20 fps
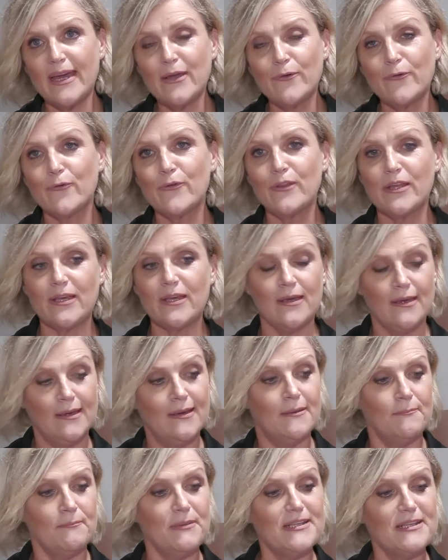or the
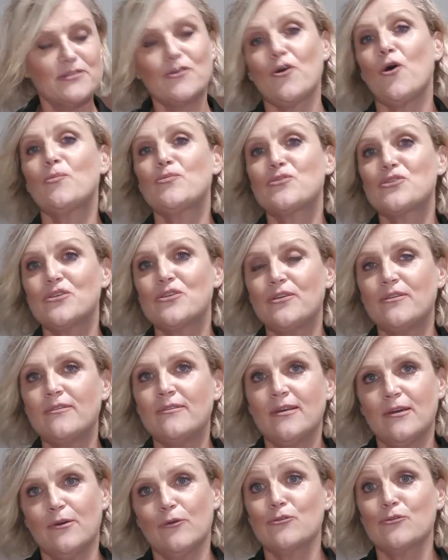best option
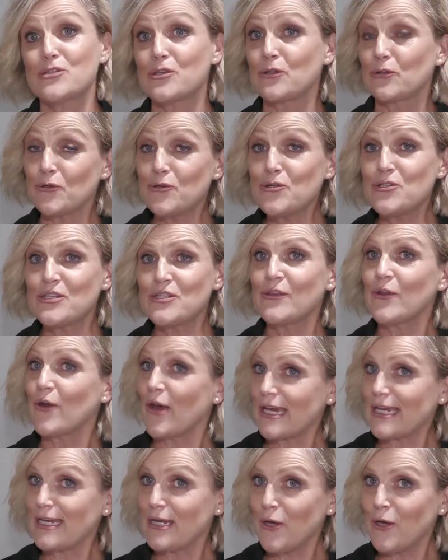or solution that I
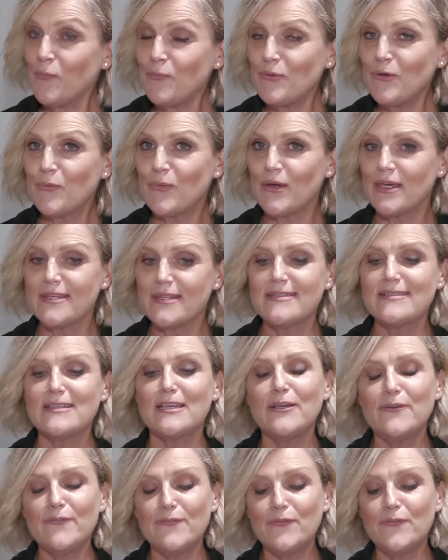can help you with is
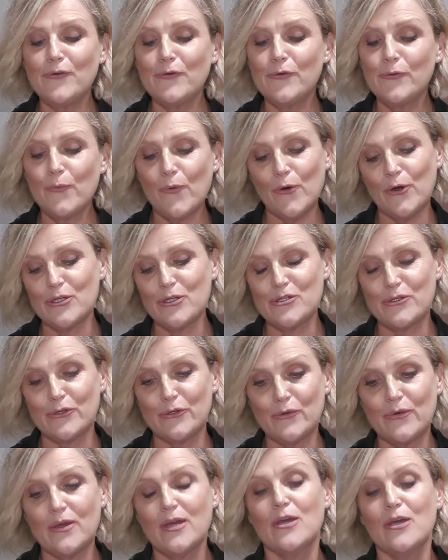if you were
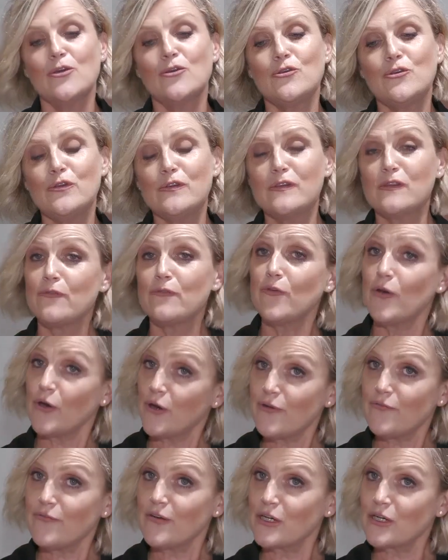to use the
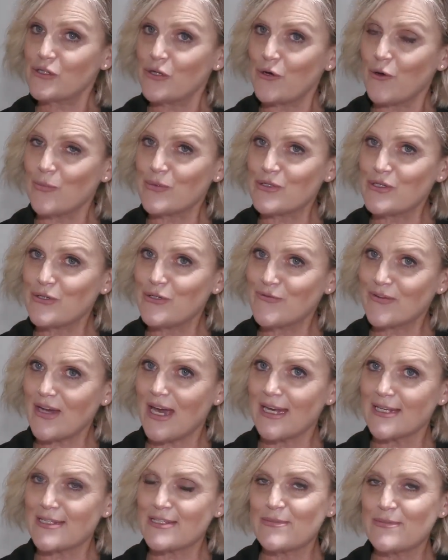photo function option of
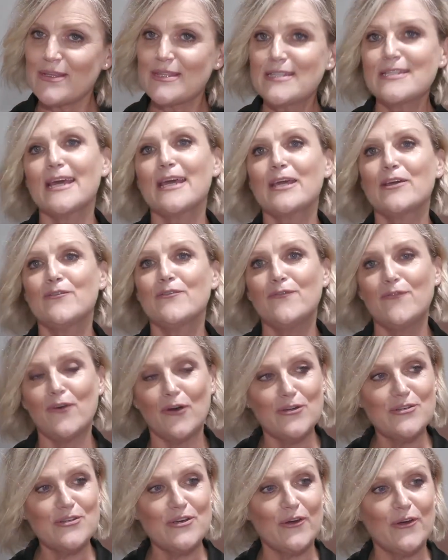Colorsmith, take a
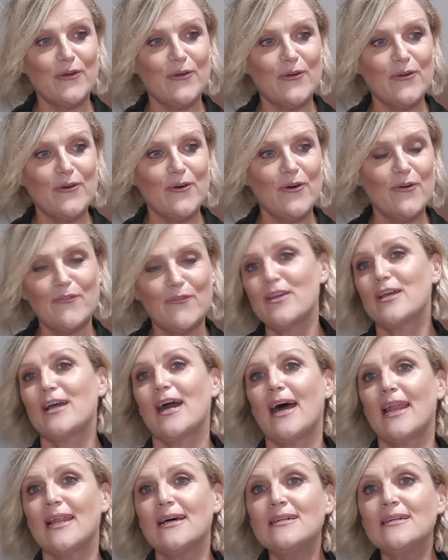photo of the
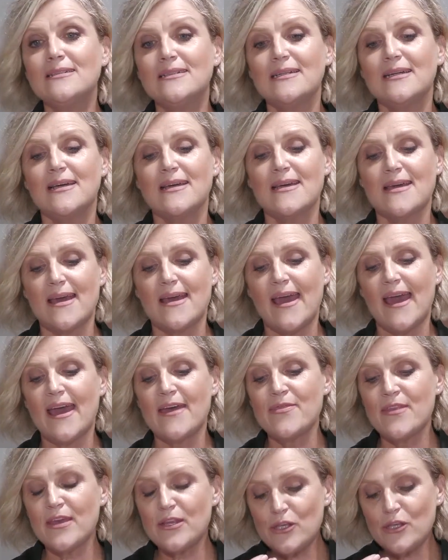colour,
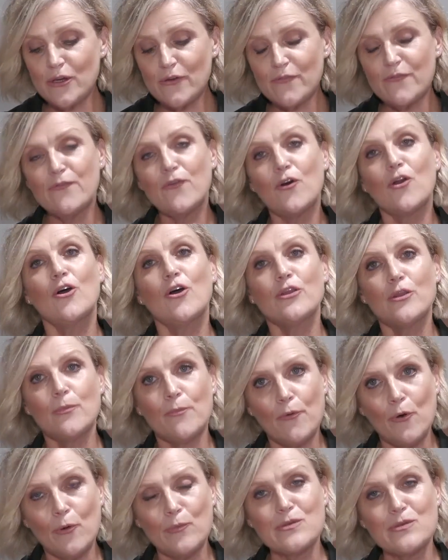and then you can follow the
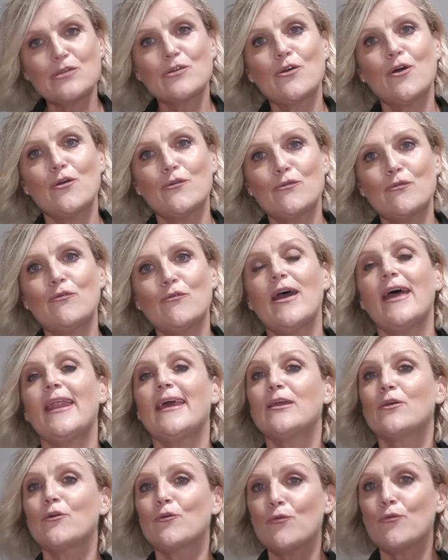prompts and go through that
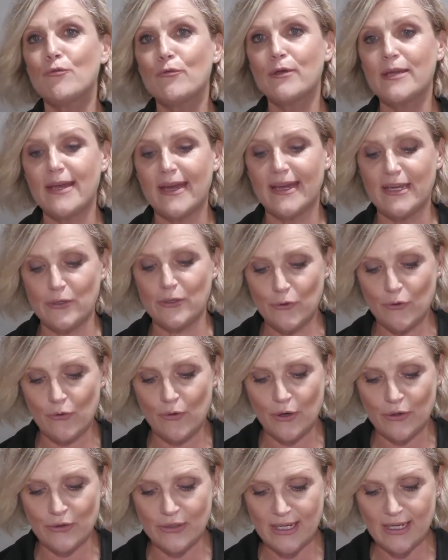and create your
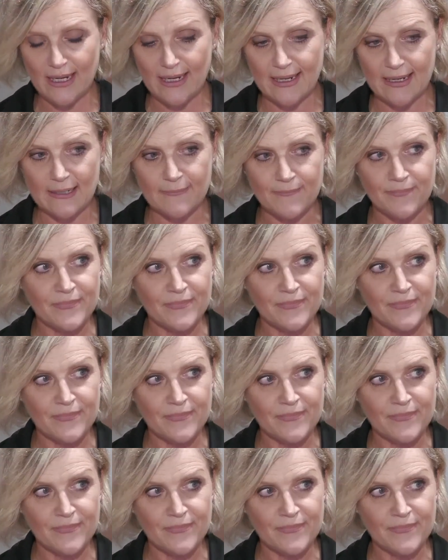own colour.